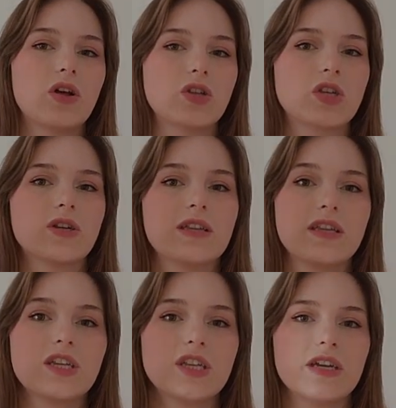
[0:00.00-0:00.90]
Culture
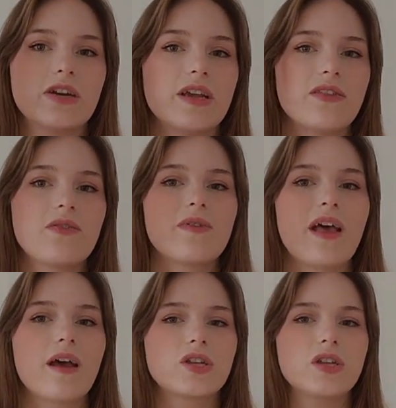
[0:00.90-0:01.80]
Dictionary. This was
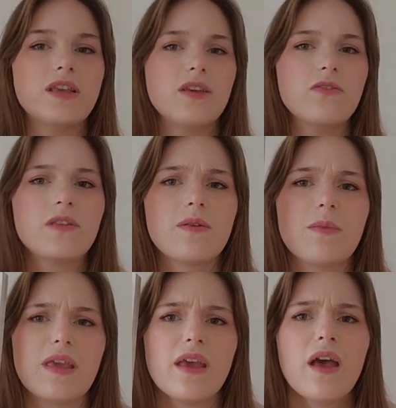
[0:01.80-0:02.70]
actually given to
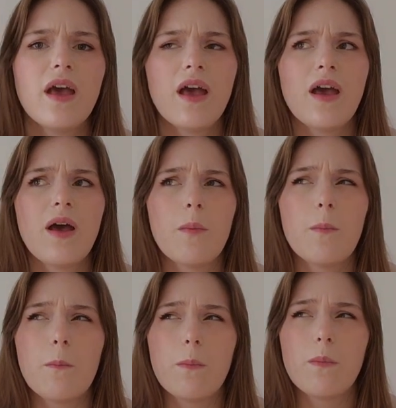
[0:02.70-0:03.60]
me
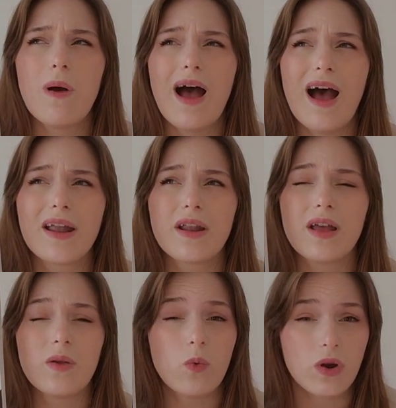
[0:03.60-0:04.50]
at
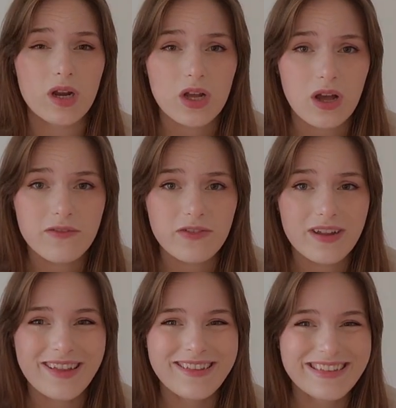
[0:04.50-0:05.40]
a work
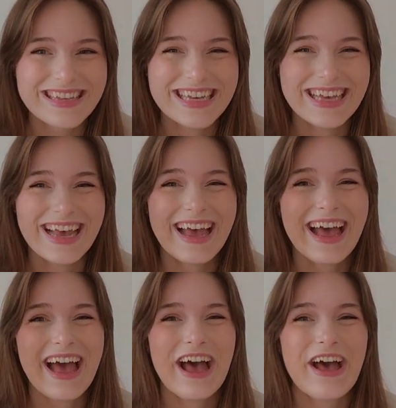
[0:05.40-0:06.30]
conference.
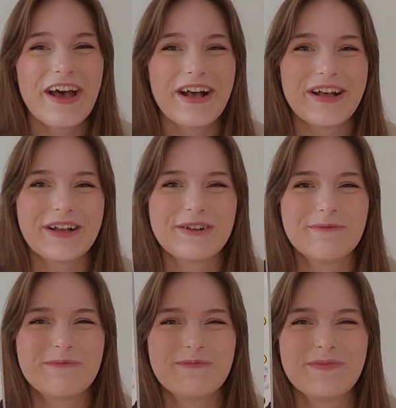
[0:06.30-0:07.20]

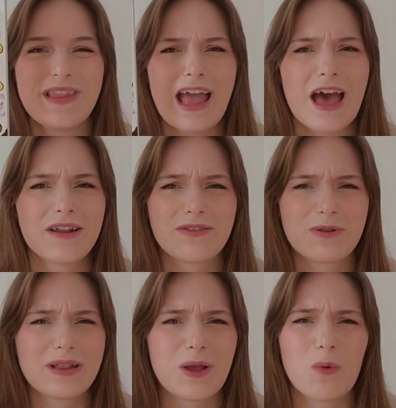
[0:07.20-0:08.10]
um, they had
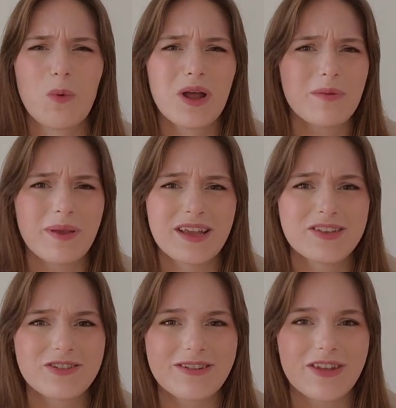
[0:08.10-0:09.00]
us read like one
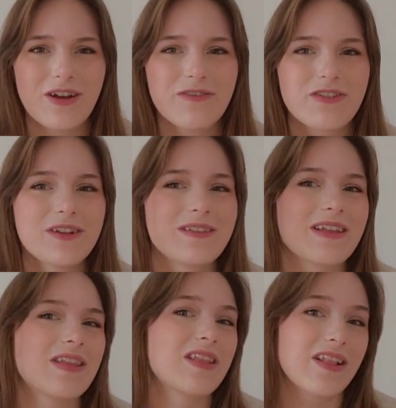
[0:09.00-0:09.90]
page during the conference
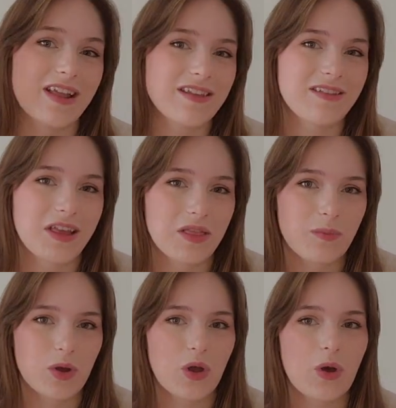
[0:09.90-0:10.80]
and then they let us take
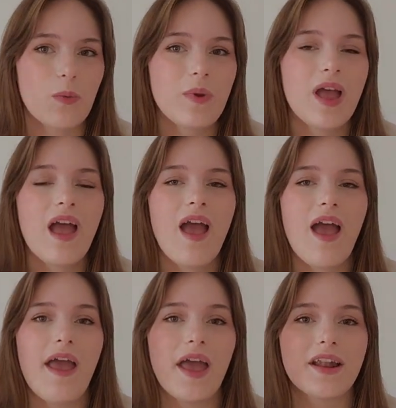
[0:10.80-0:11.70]
the book home.
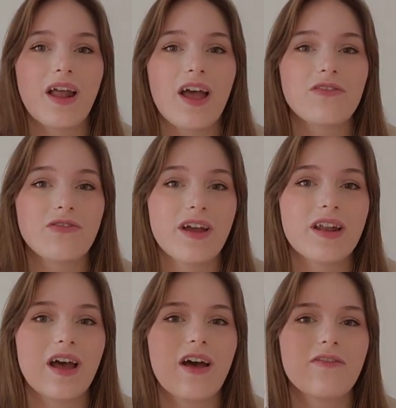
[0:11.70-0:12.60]
And I've
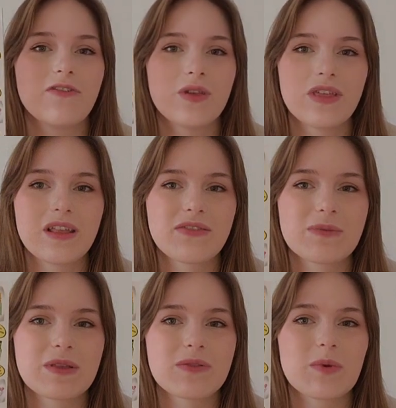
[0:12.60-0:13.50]
read a few things
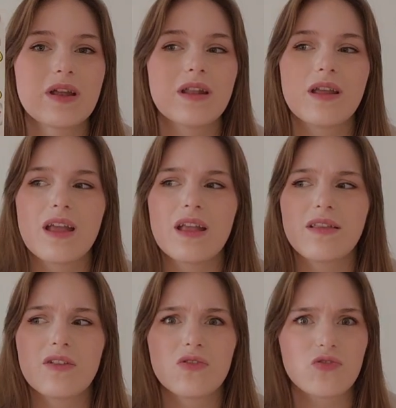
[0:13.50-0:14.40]
from this one.
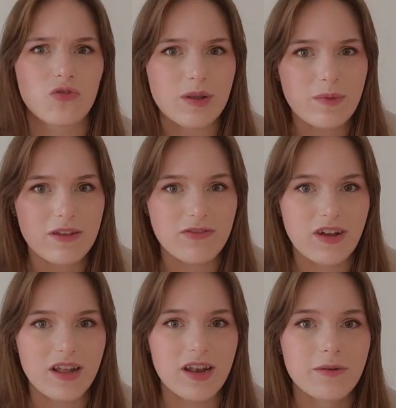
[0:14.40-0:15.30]
It's extremely
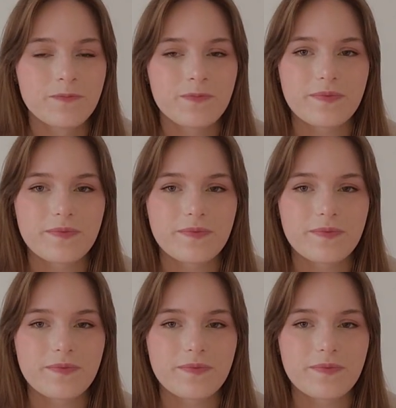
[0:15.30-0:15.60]
fun.